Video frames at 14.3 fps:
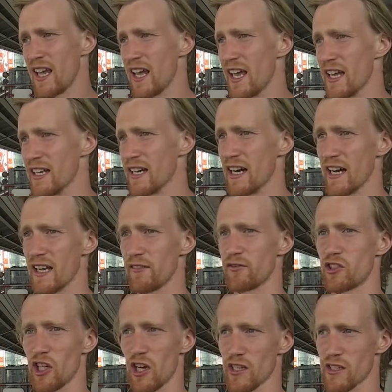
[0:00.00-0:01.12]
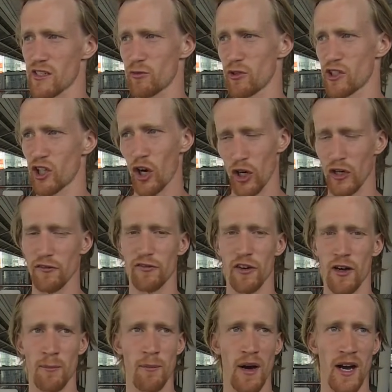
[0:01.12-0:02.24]
and I've just returned
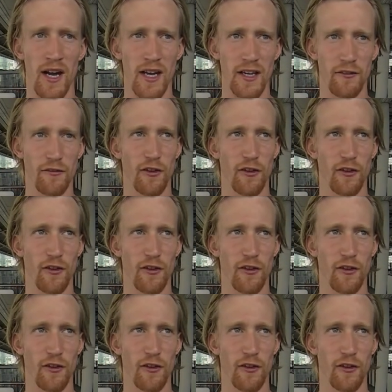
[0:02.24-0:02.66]
from my